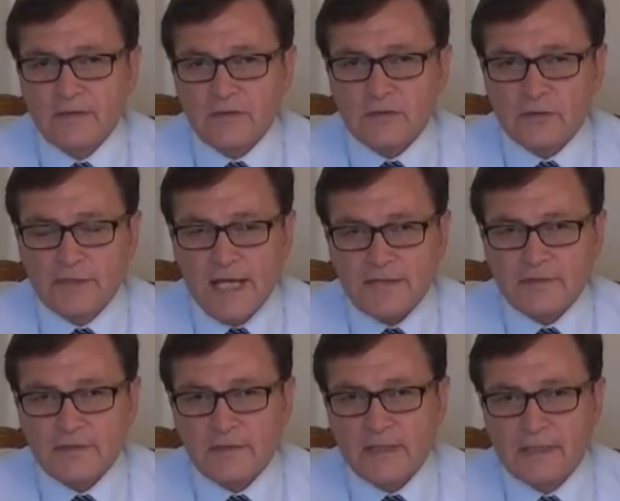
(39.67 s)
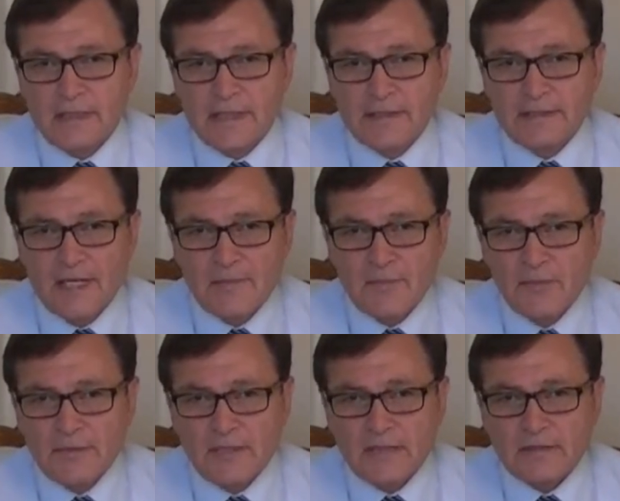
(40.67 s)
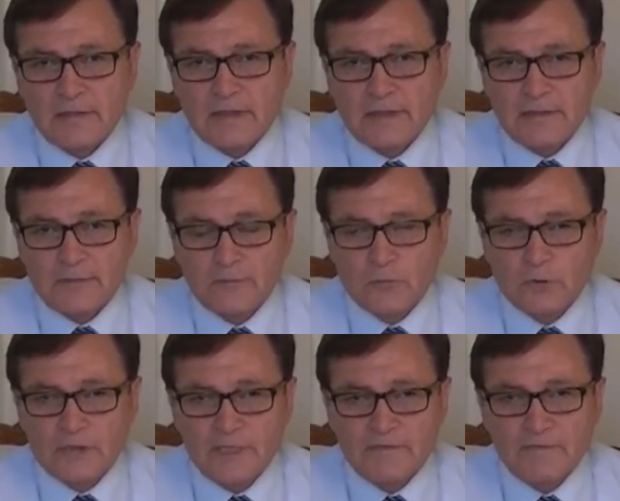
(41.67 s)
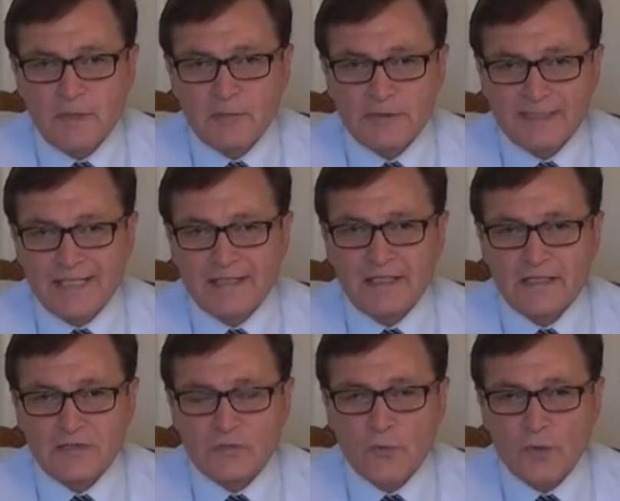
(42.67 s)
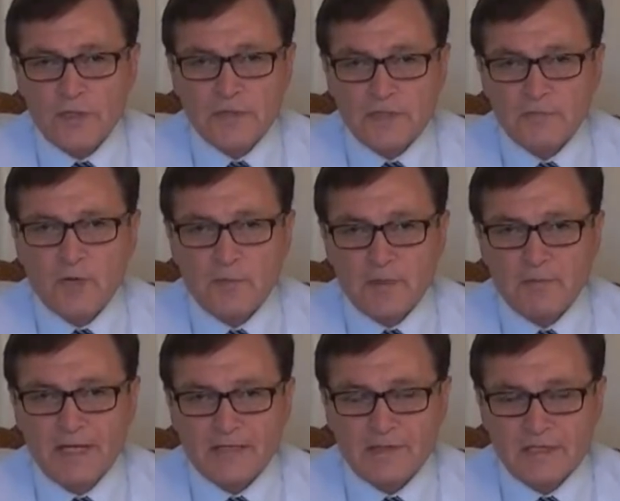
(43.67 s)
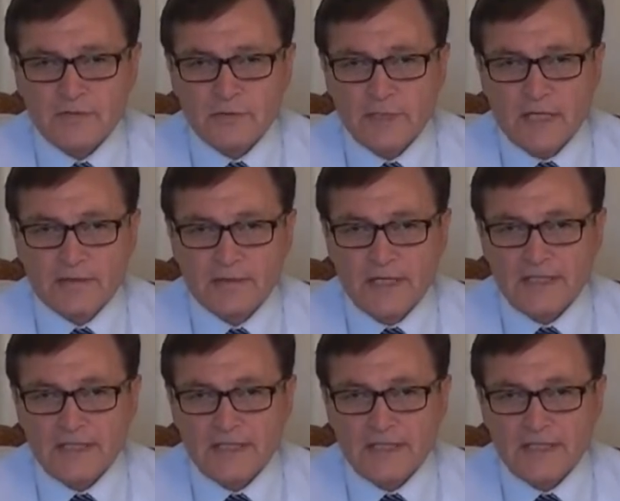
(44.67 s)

So that's a number that will give people an idea as to whether this property makes sense or not.